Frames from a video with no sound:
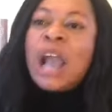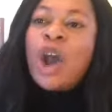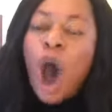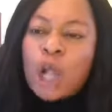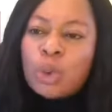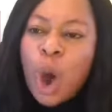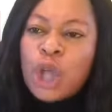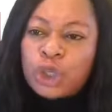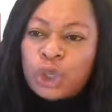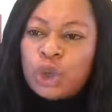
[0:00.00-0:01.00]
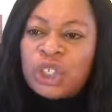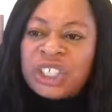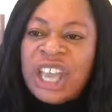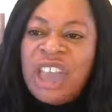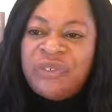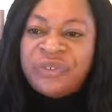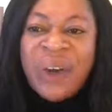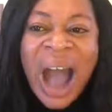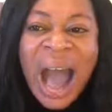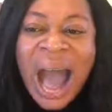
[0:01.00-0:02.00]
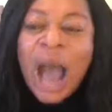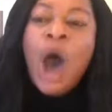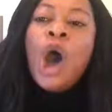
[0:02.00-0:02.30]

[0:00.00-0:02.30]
God wants you to see far.